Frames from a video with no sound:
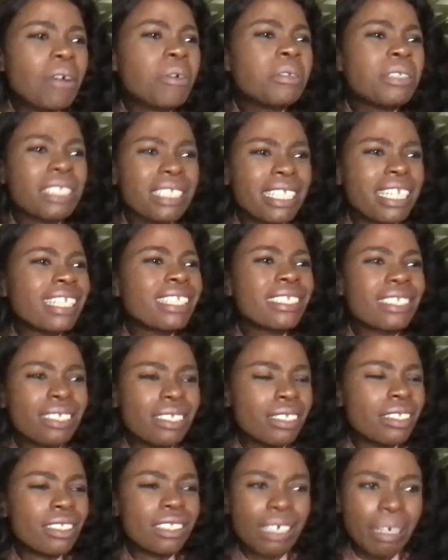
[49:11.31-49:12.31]
I always tell
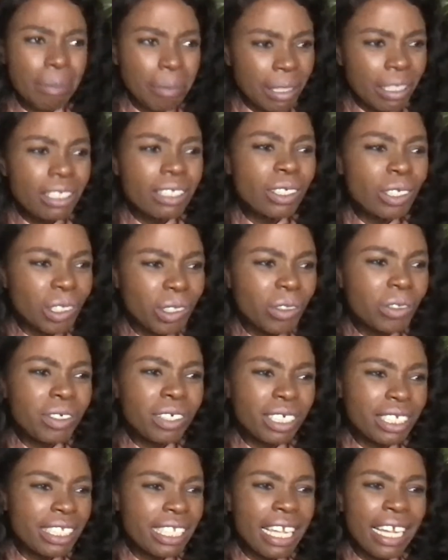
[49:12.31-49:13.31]
dramatic
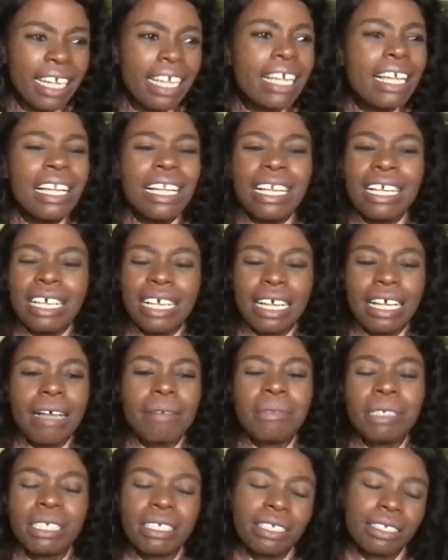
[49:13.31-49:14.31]
stories. Like,
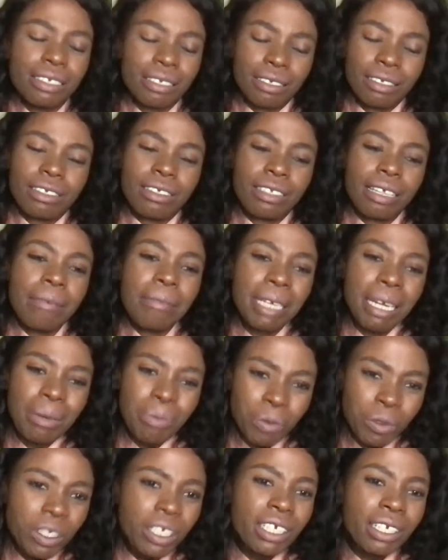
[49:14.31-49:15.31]
I'm
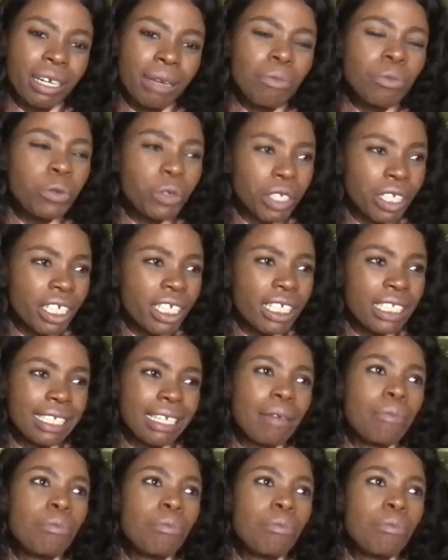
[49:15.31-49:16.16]
weird,